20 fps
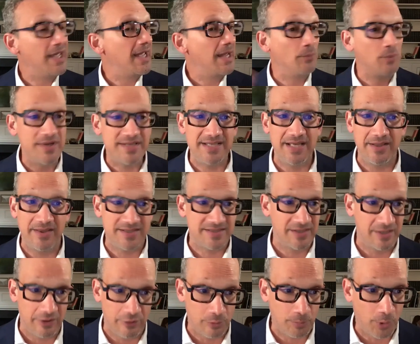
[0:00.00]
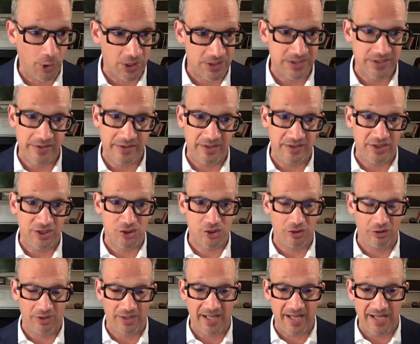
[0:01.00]
And we see this in other parts of the
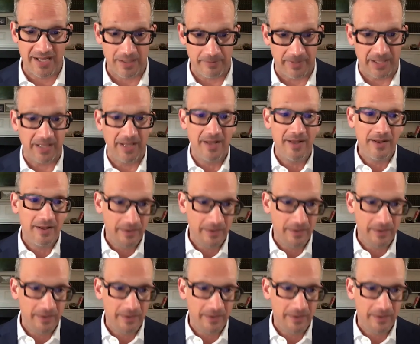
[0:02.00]
digital economy.